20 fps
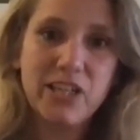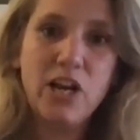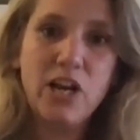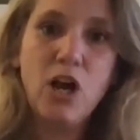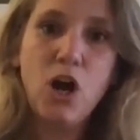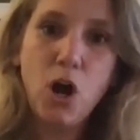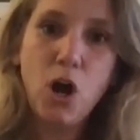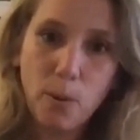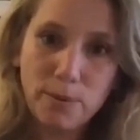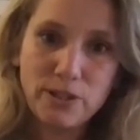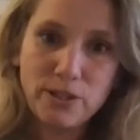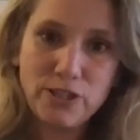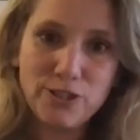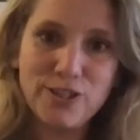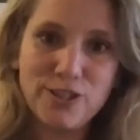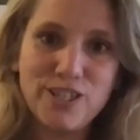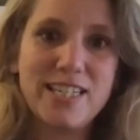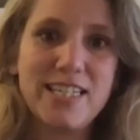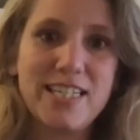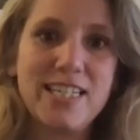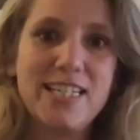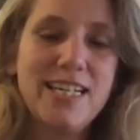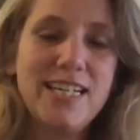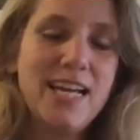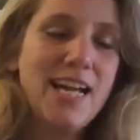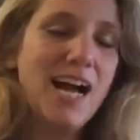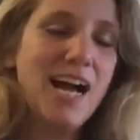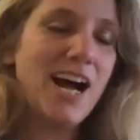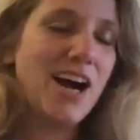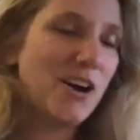opportunity.
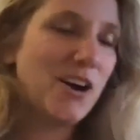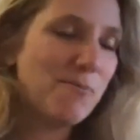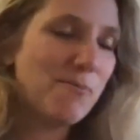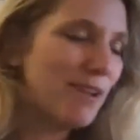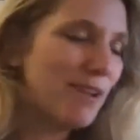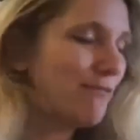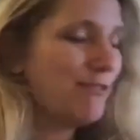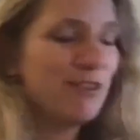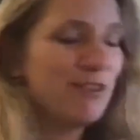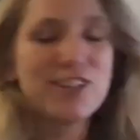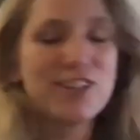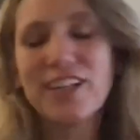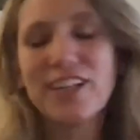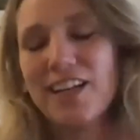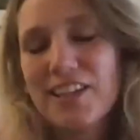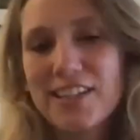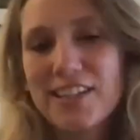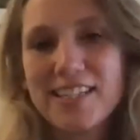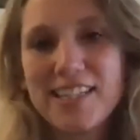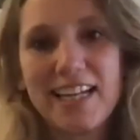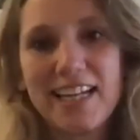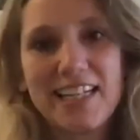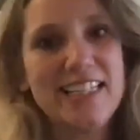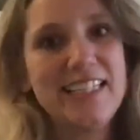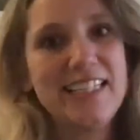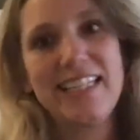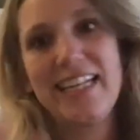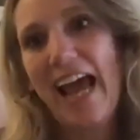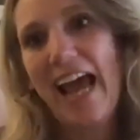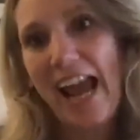If you look at other sectors
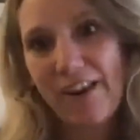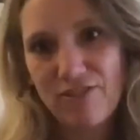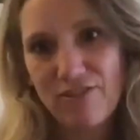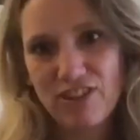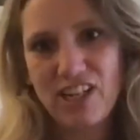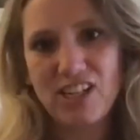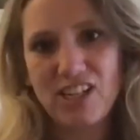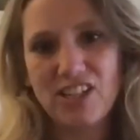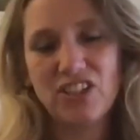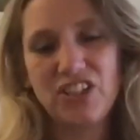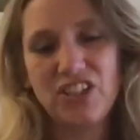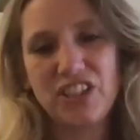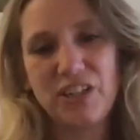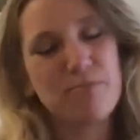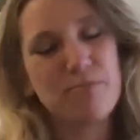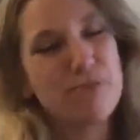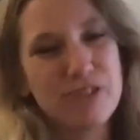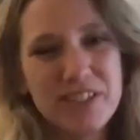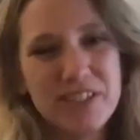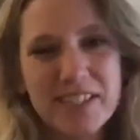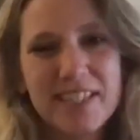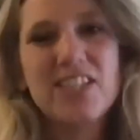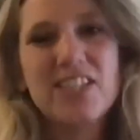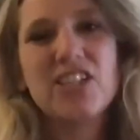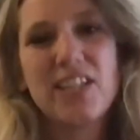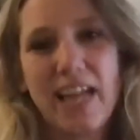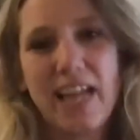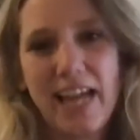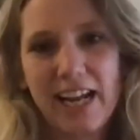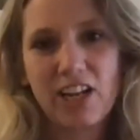in agriculture,
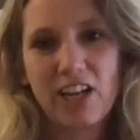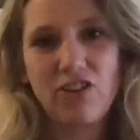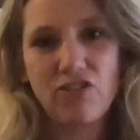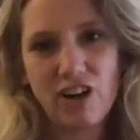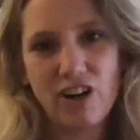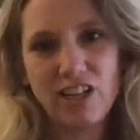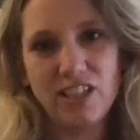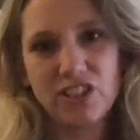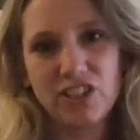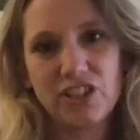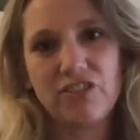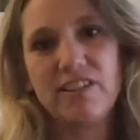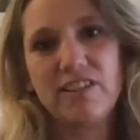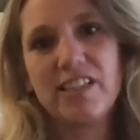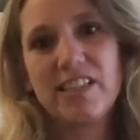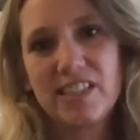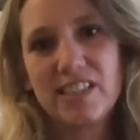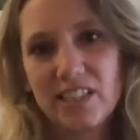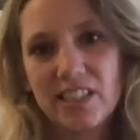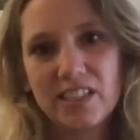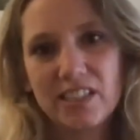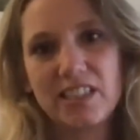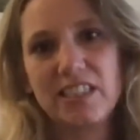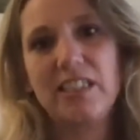precision agriculture is starting to